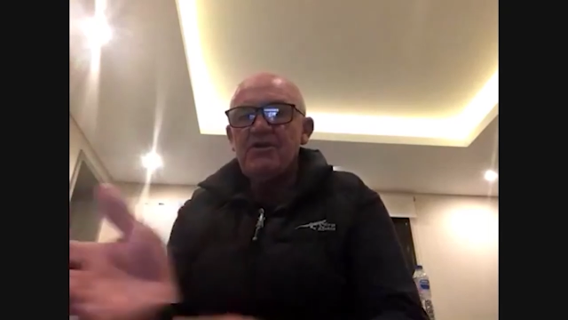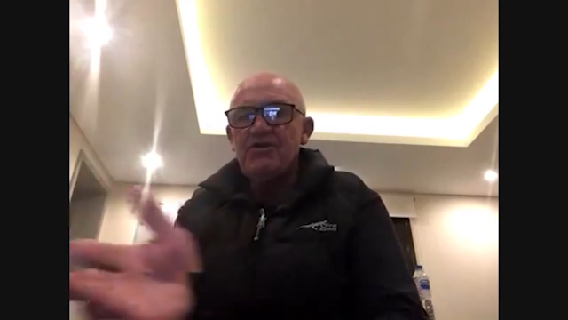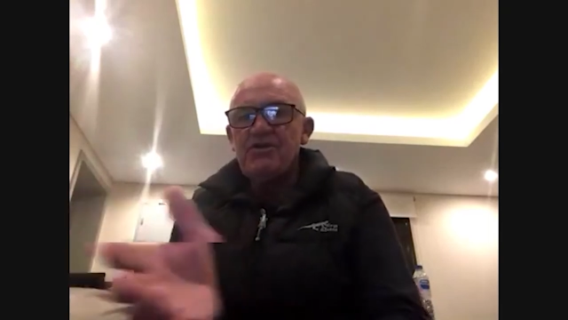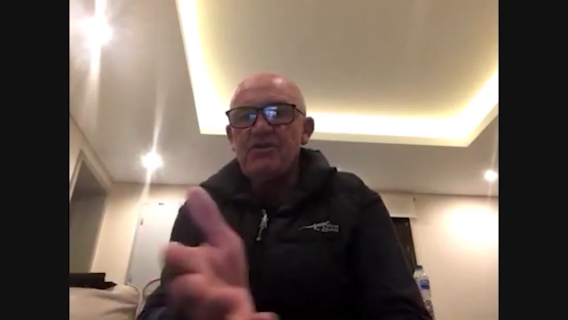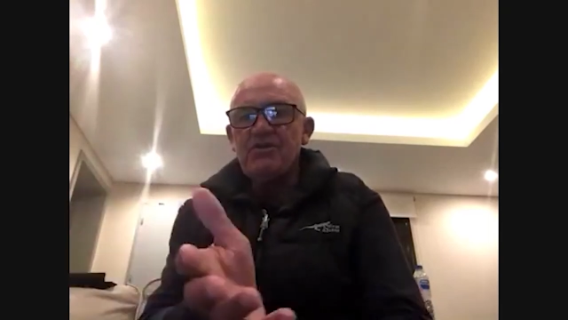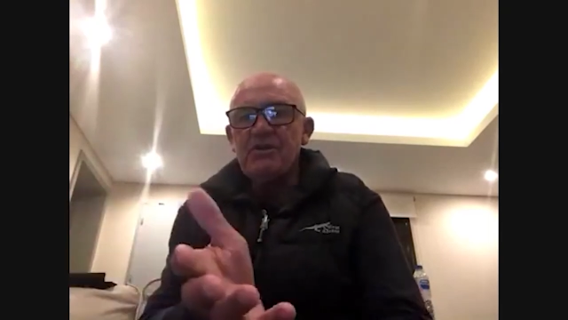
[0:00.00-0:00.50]

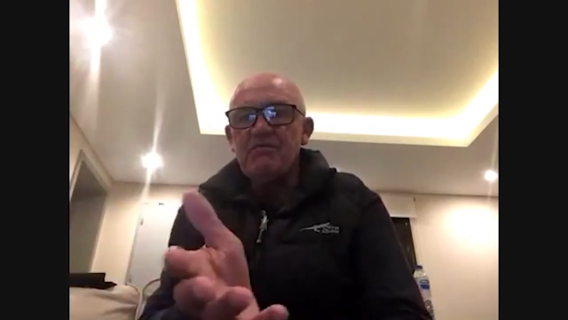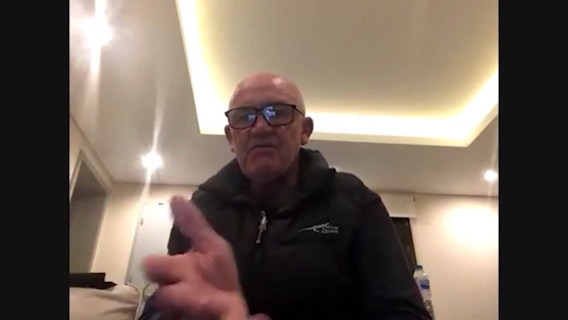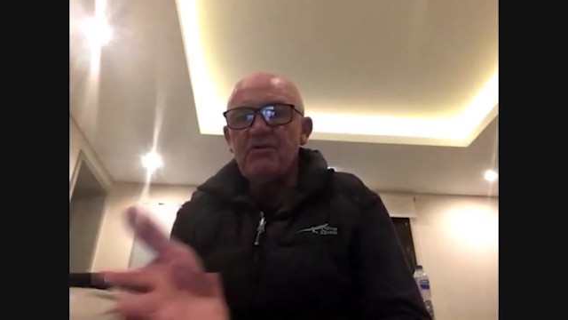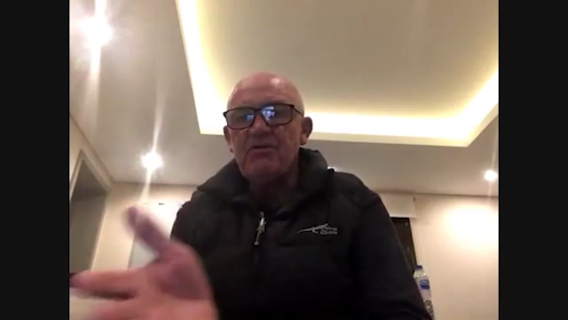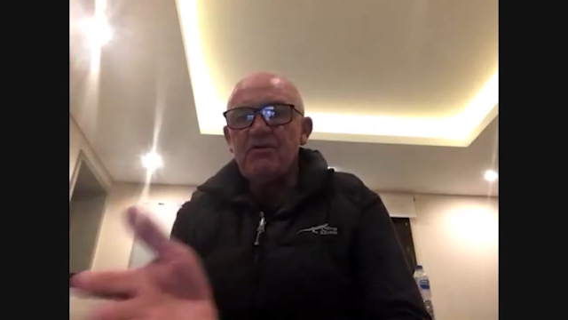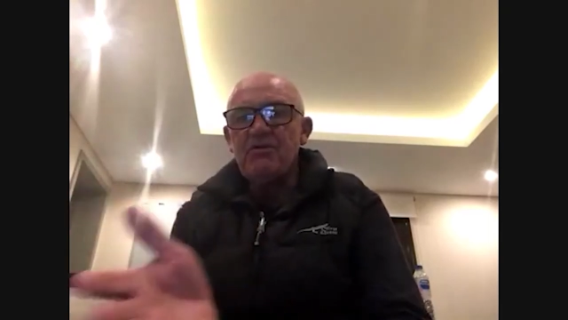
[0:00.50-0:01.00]
you can
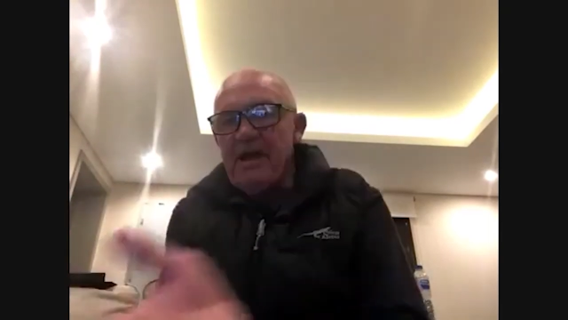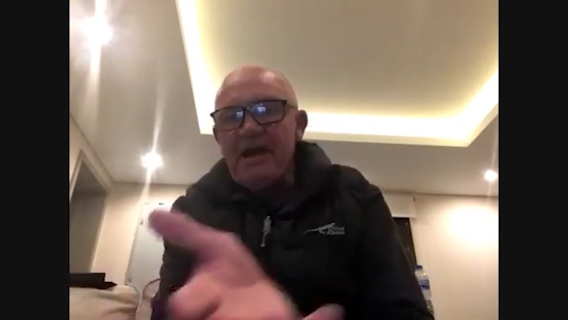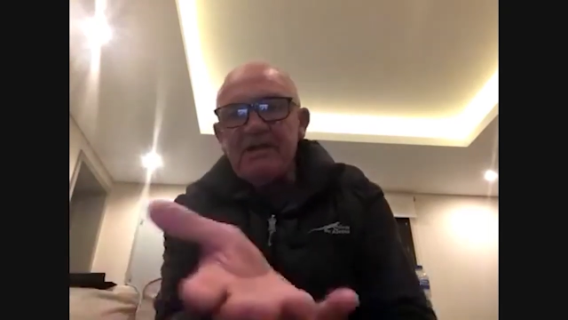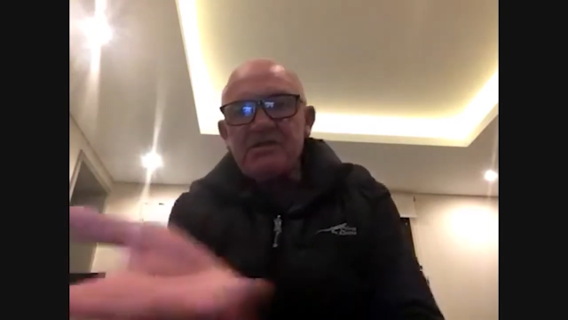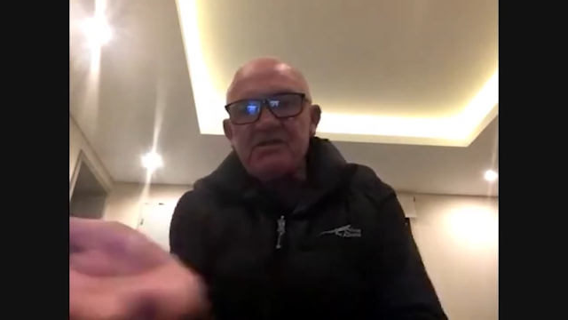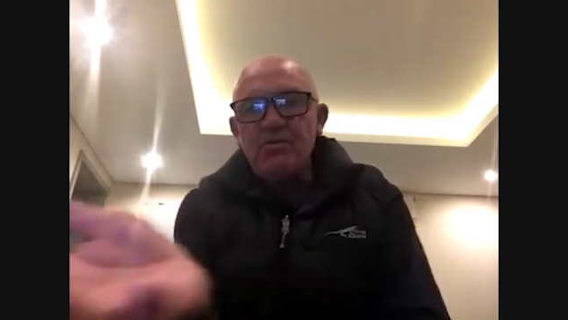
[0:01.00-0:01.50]
move your
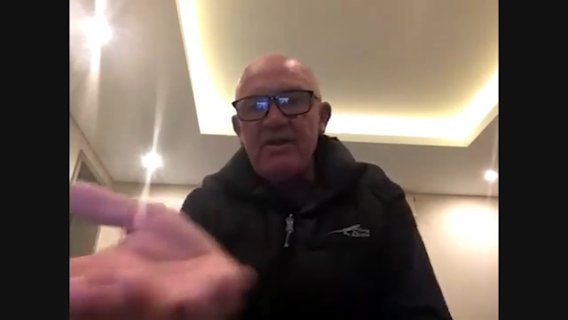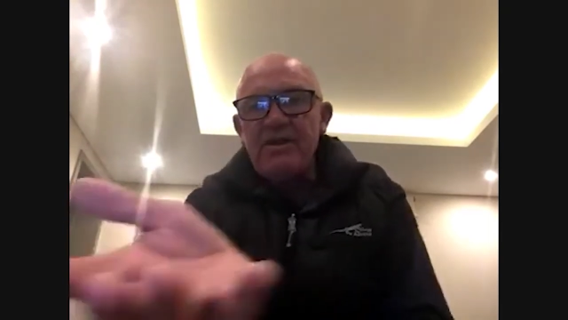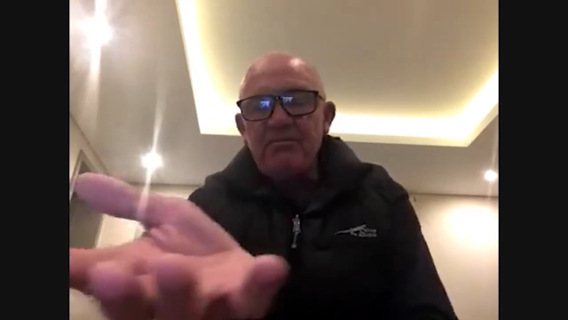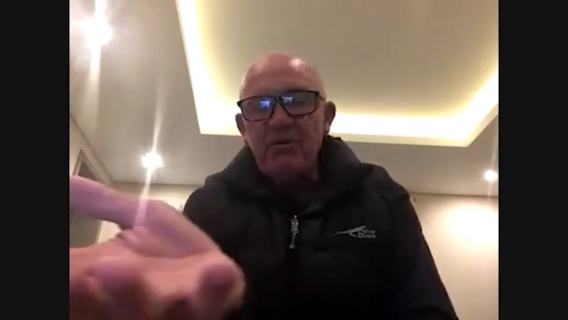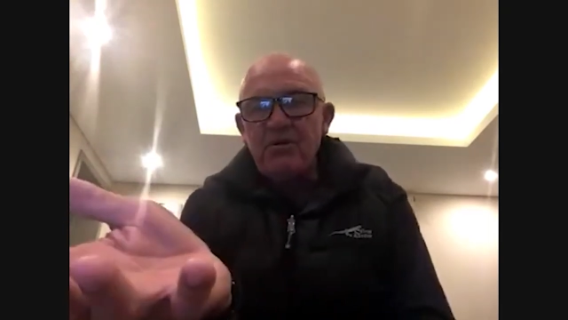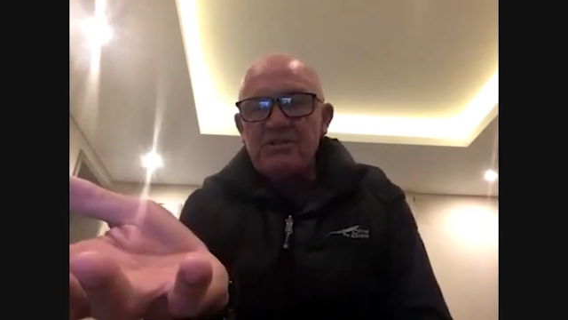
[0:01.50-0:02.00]
mallet to where
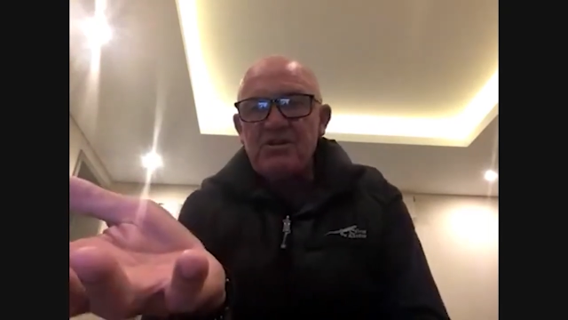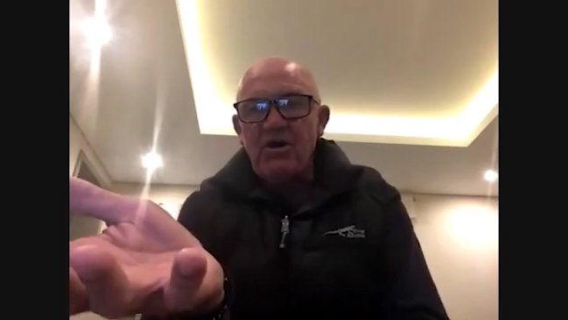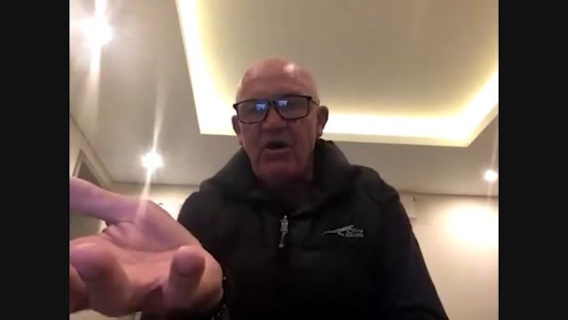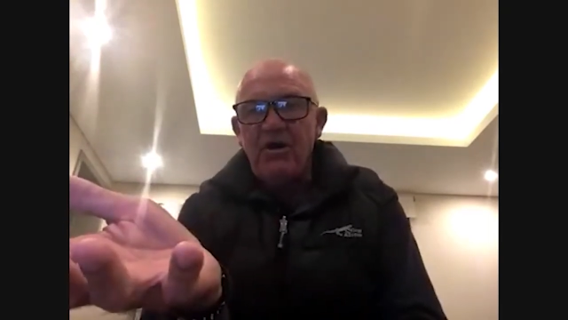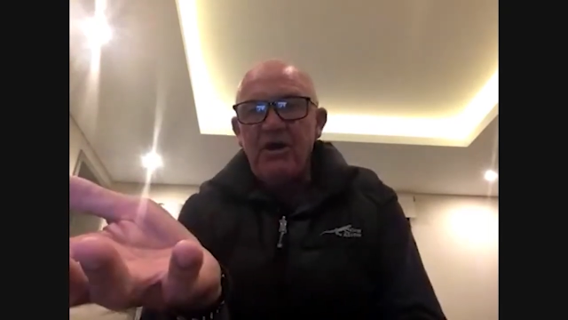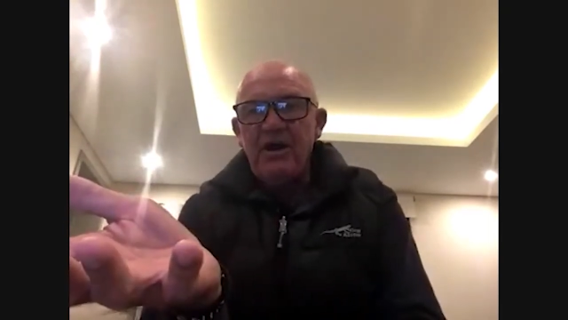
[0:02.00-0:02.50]
the ball's
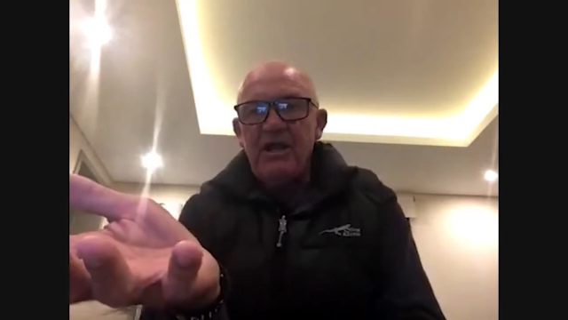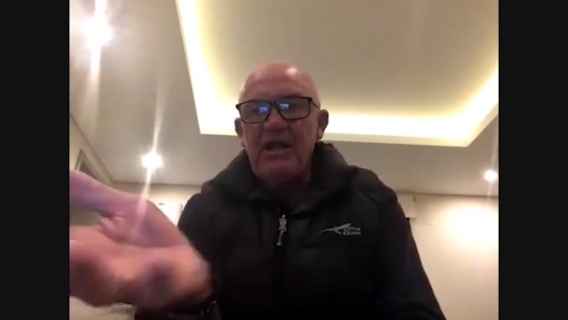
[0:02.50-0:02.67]
gone,